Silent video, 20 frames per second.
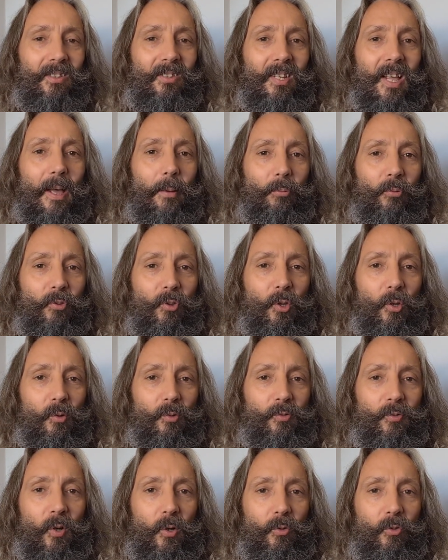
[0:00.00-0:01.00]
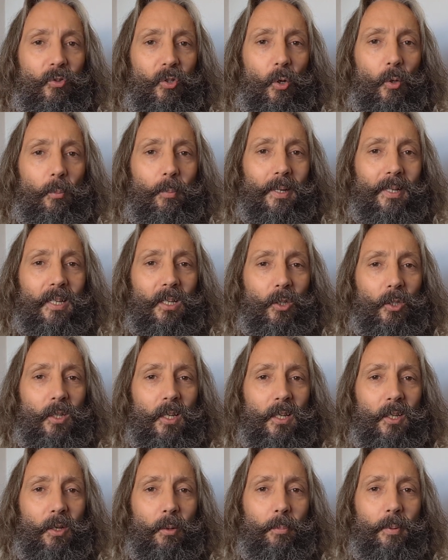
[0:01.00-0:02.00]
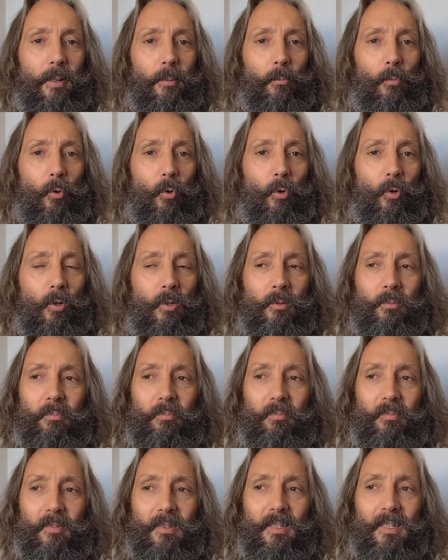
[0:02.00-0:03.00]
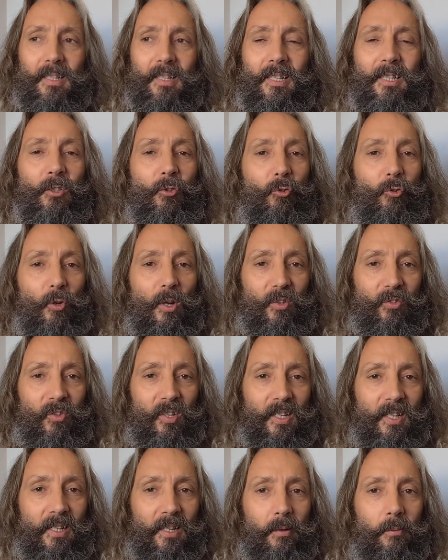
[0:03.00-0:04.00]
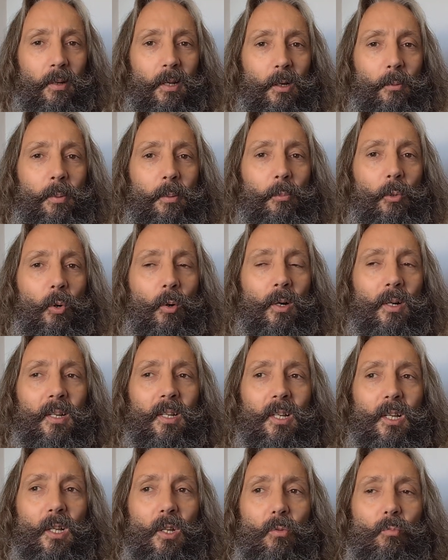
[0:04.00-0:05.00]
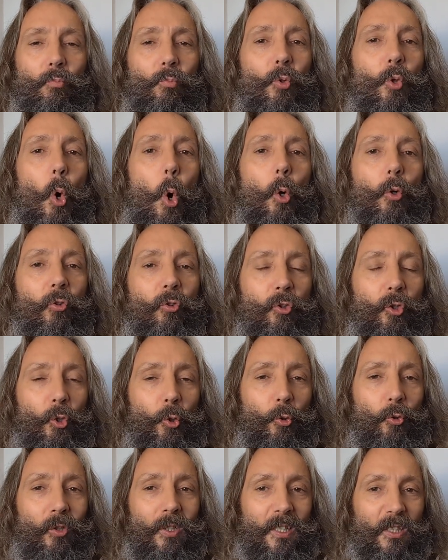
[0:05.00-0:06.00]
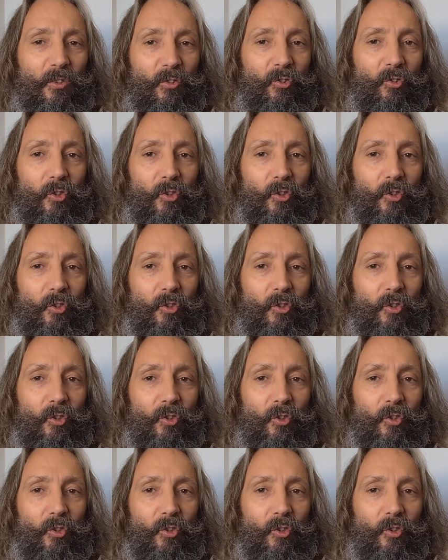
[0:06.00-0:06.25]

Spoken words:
depth to your photo and make it look a little bit more interesting and a little bit more not 2D and